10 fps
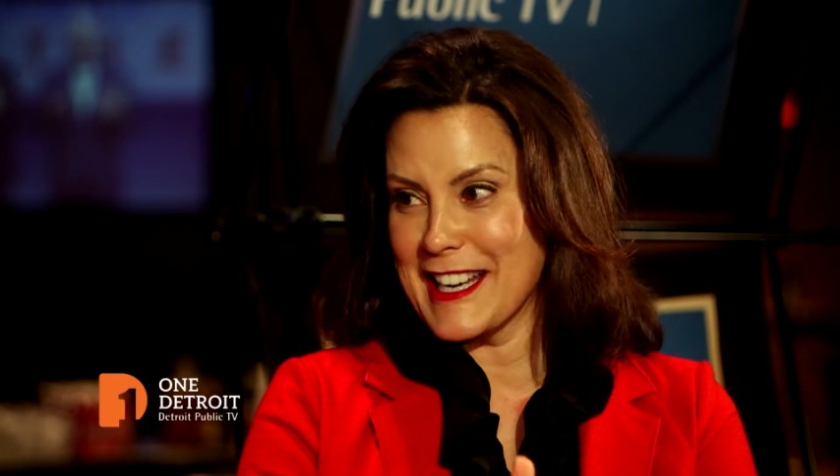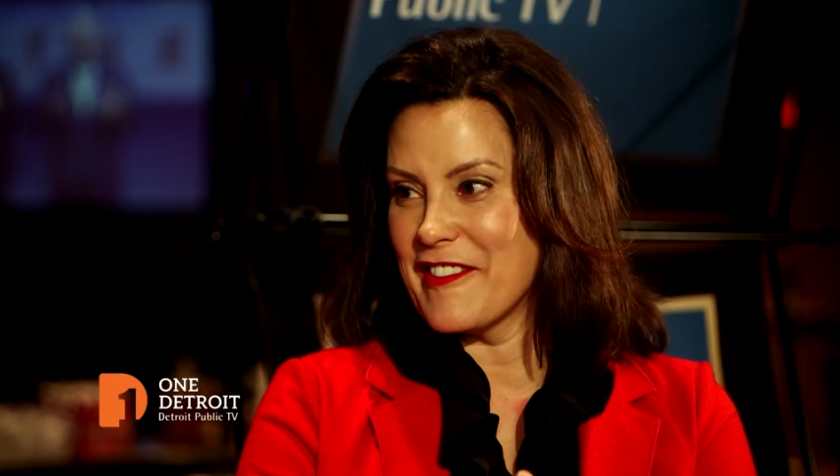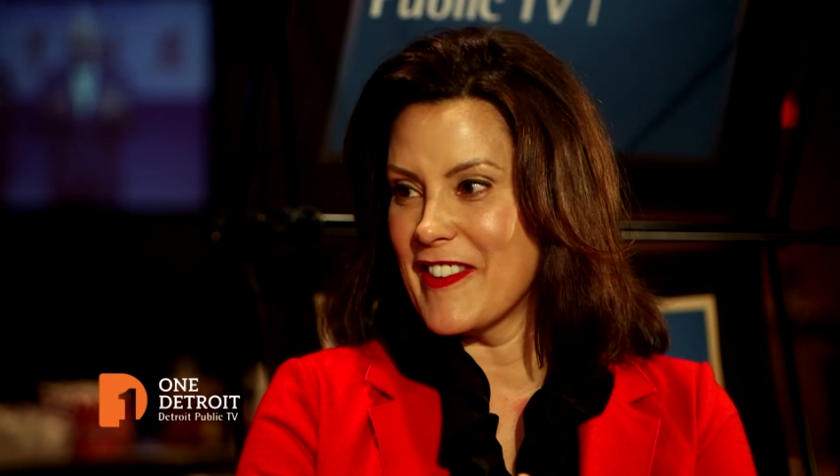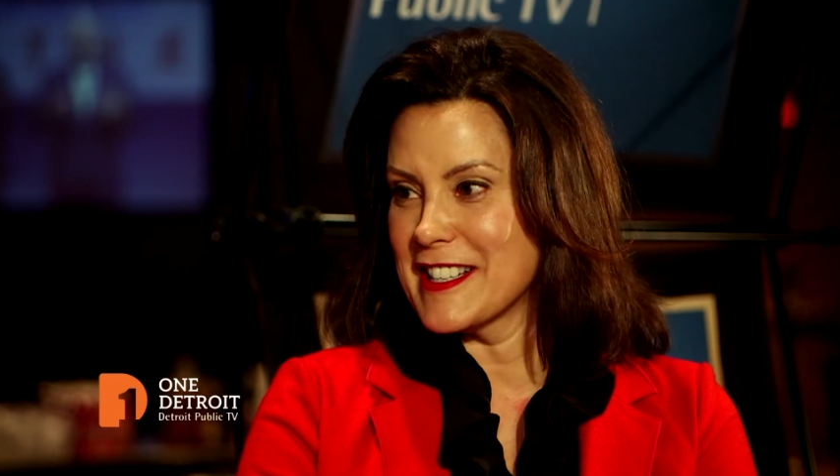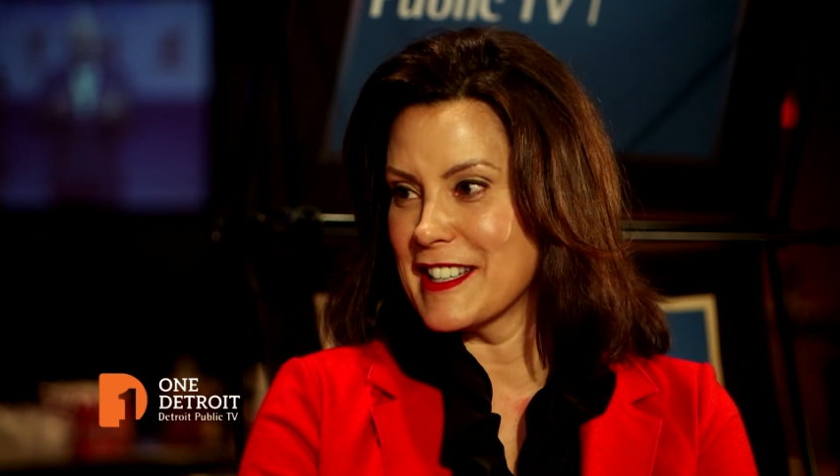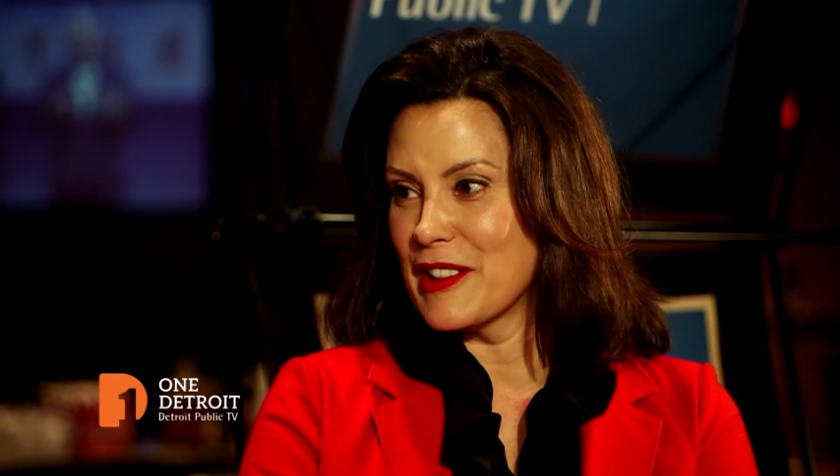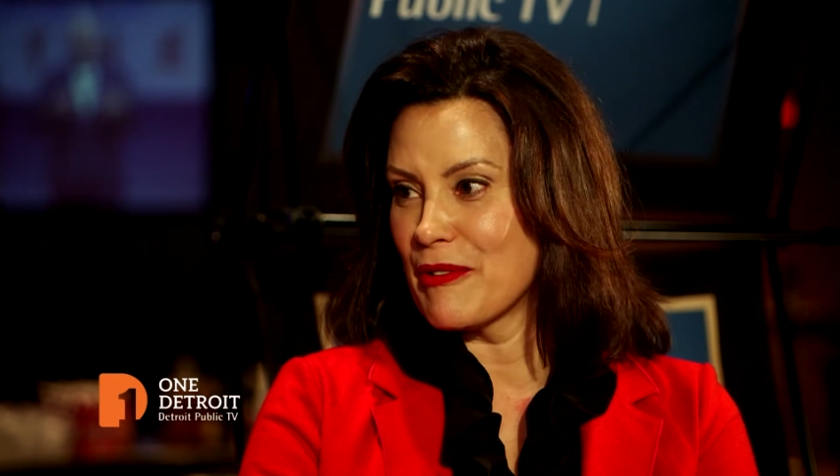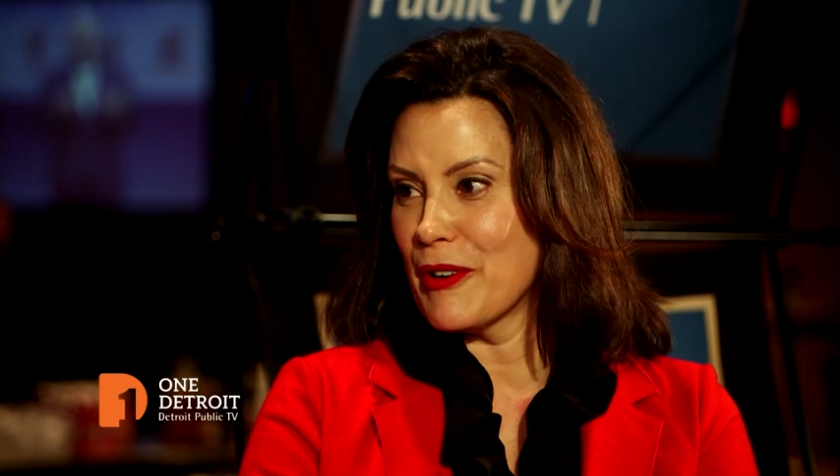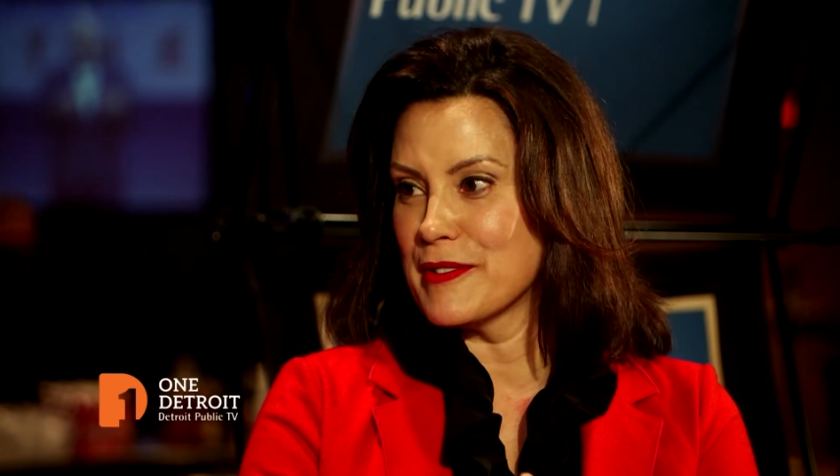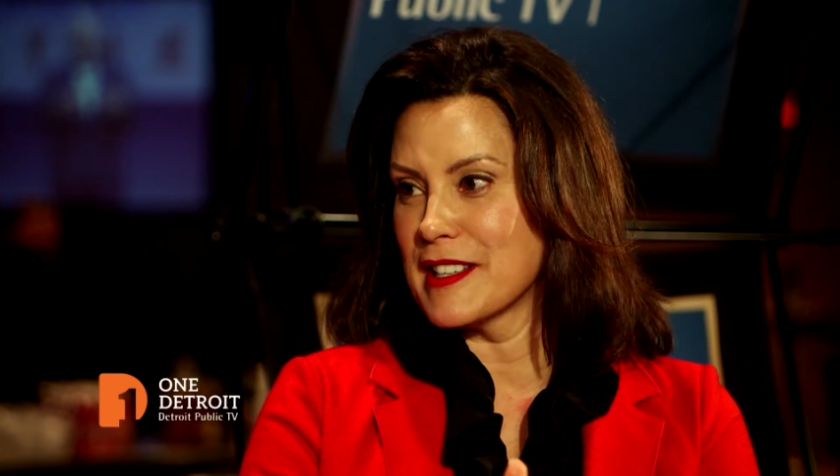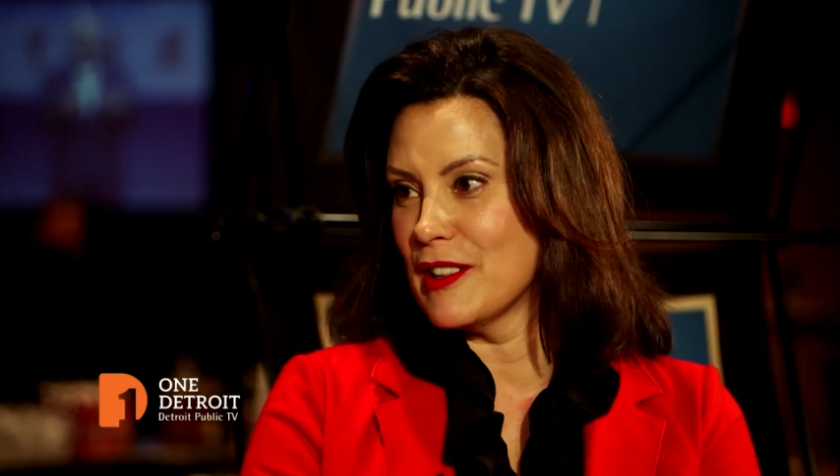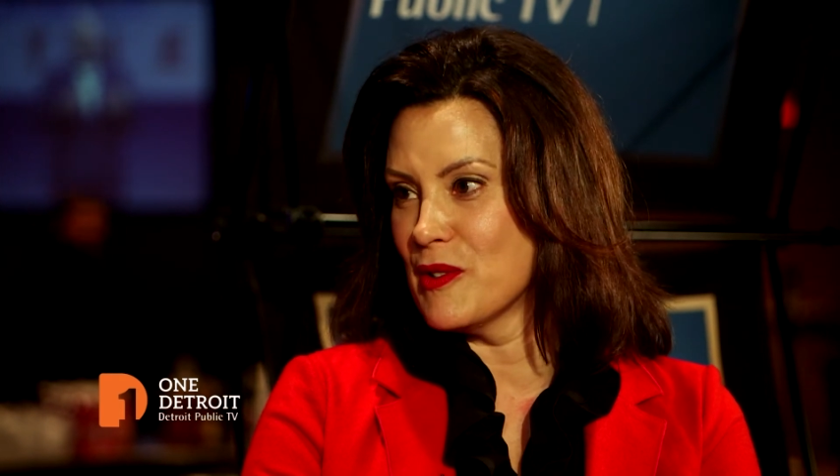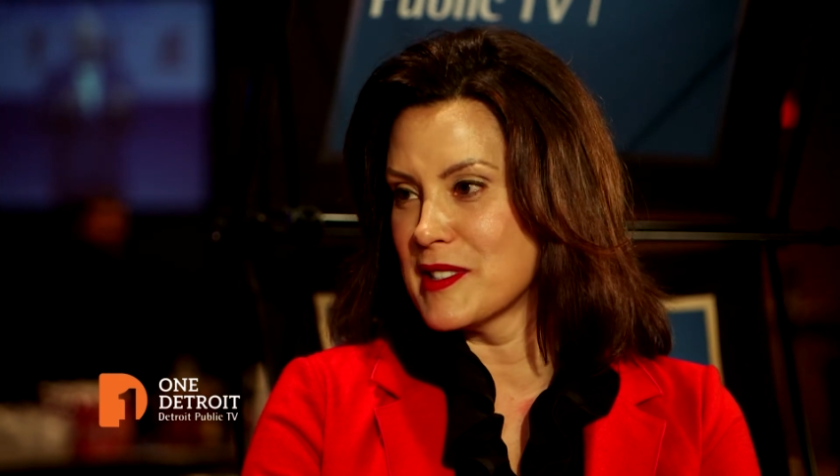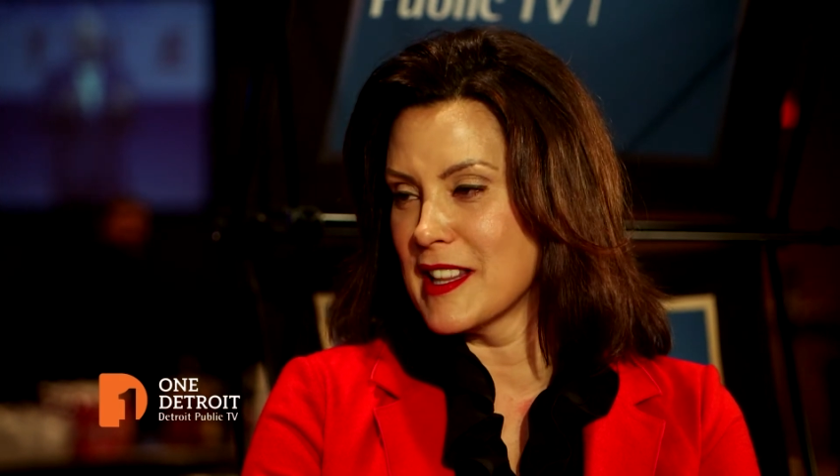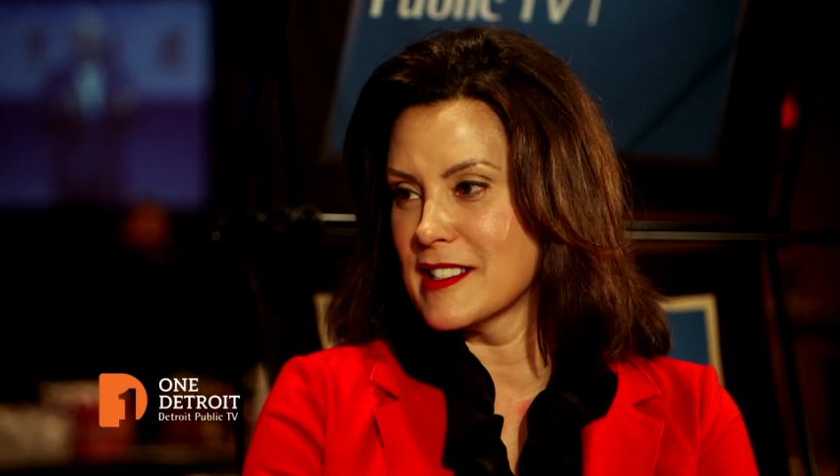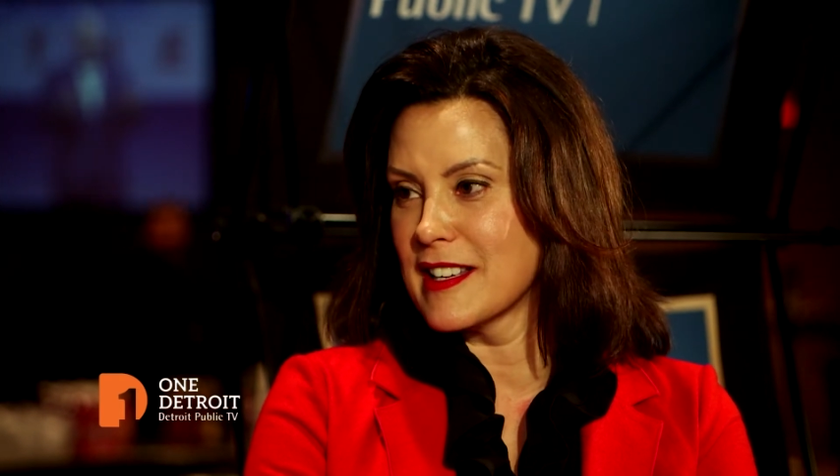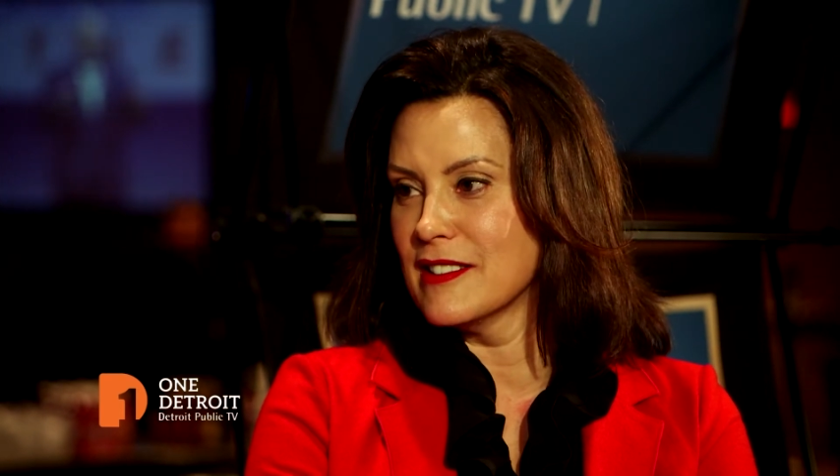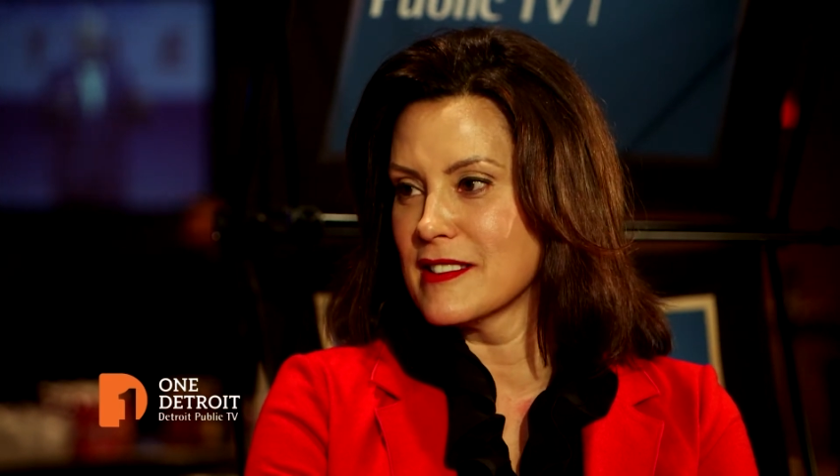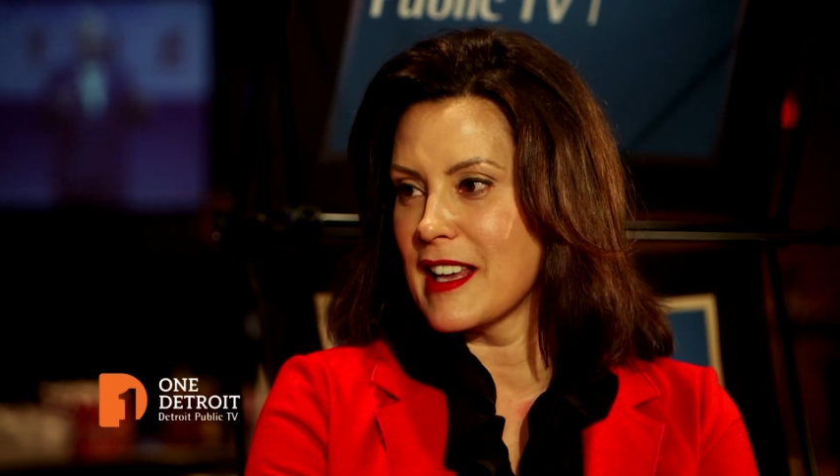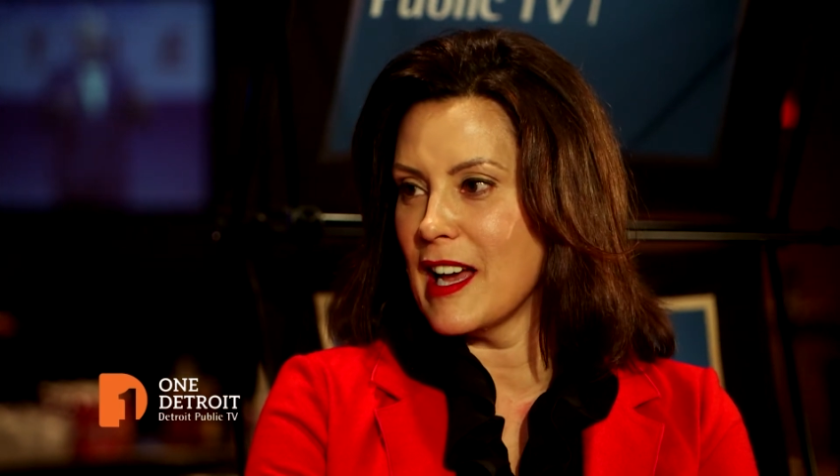on fixing the roads and closing the
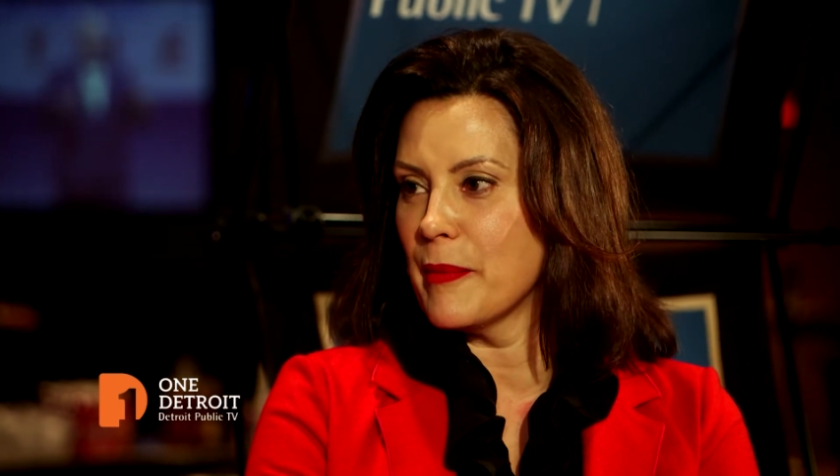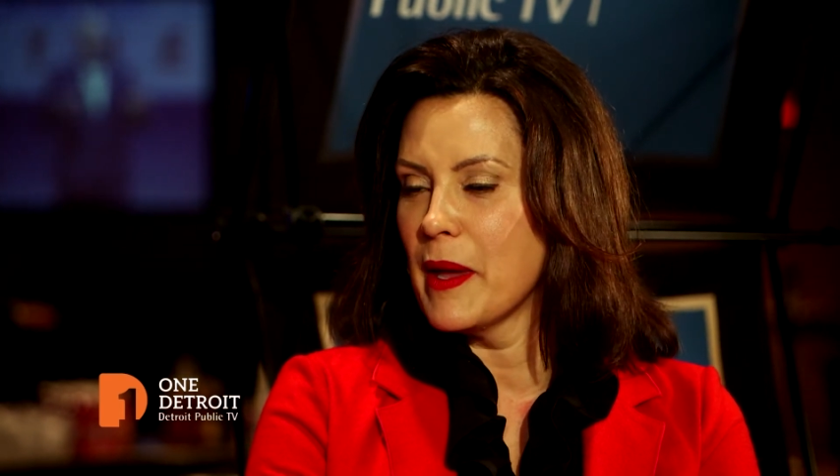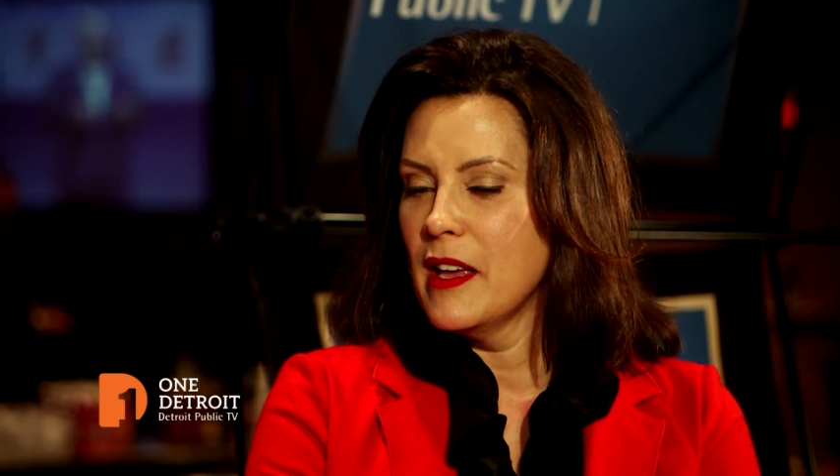skills gap.